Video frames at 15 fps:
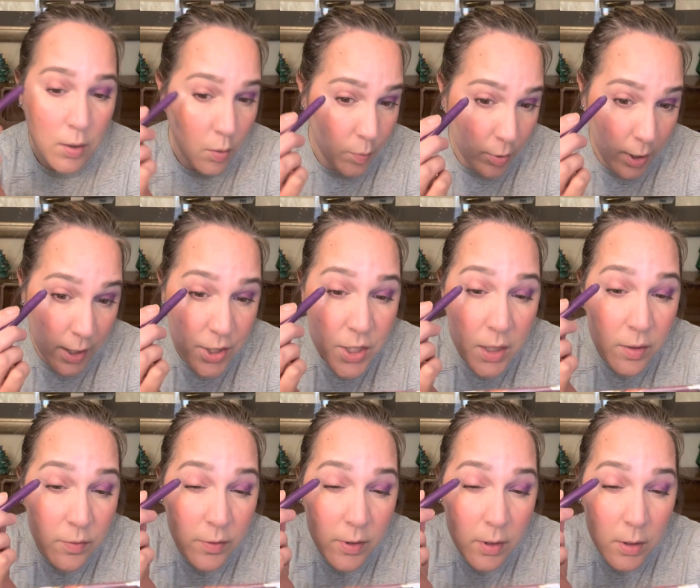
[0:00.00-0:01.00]
a project
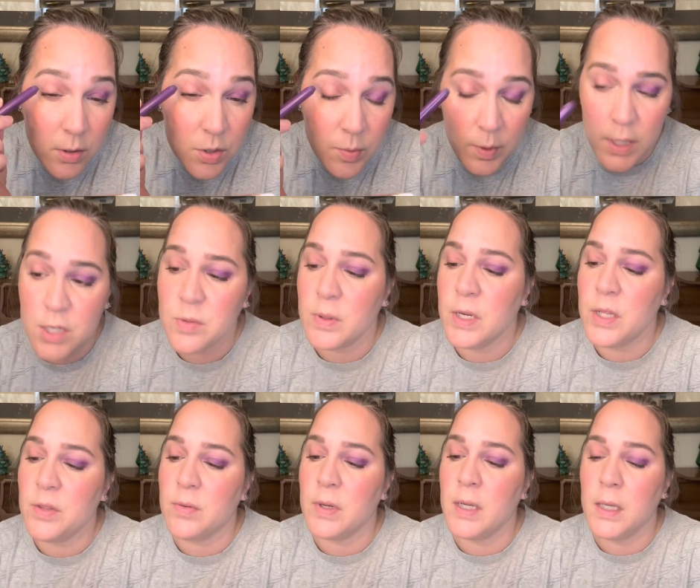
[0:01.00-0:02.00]
for twenty
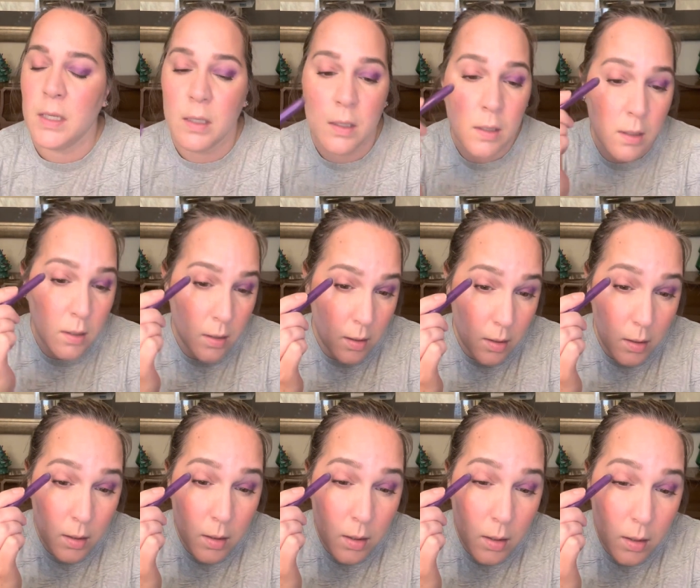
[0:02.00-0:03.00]
twenty-three
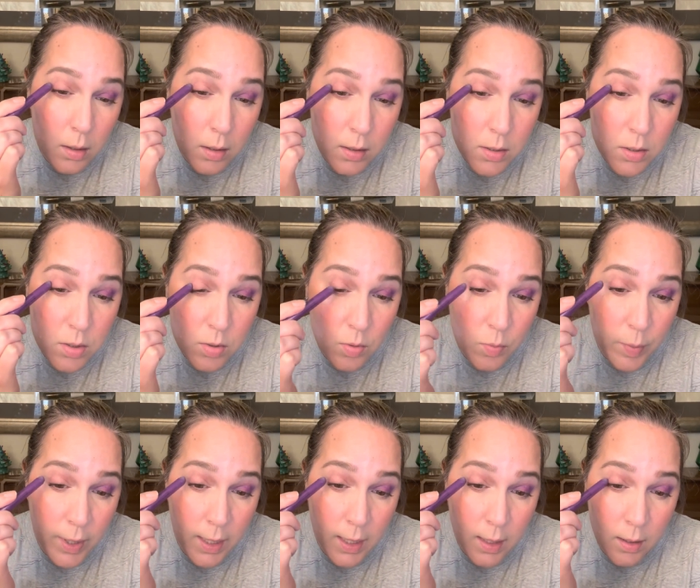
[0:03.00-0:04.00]
to
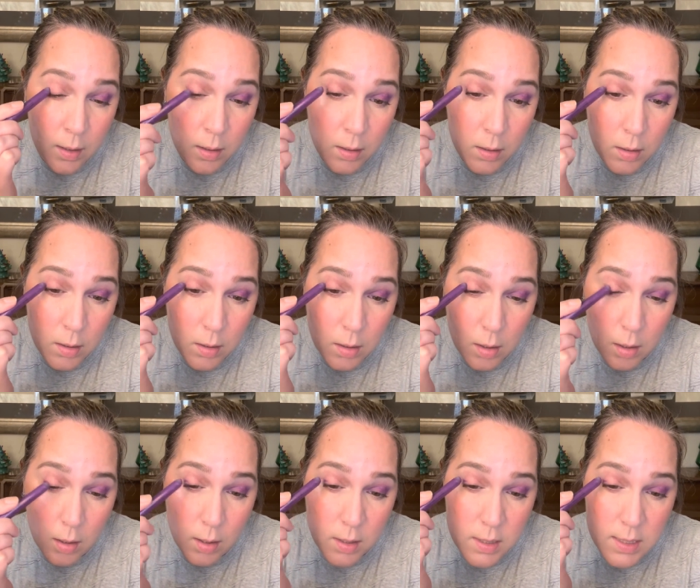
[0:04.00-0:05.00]
pan
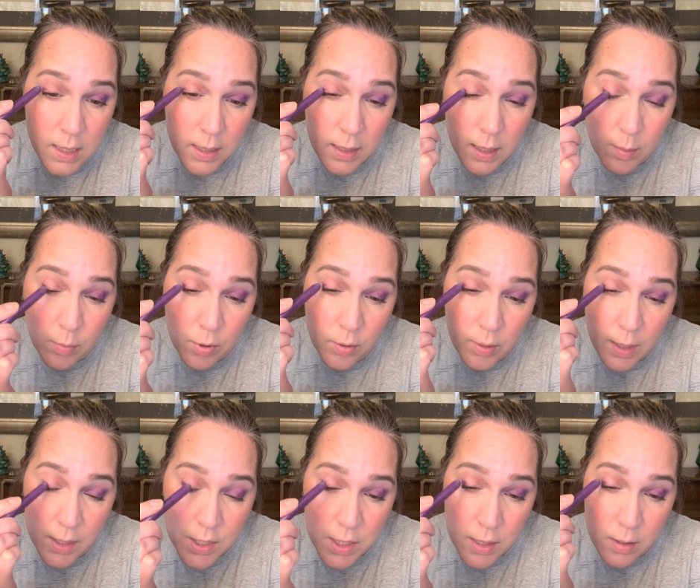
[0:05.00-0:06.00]
alongside that blue
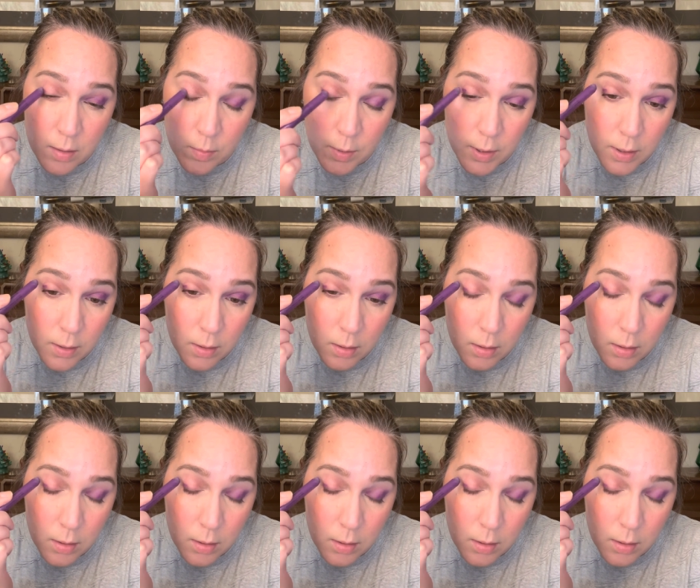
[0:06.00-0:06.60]
eyeshadow, but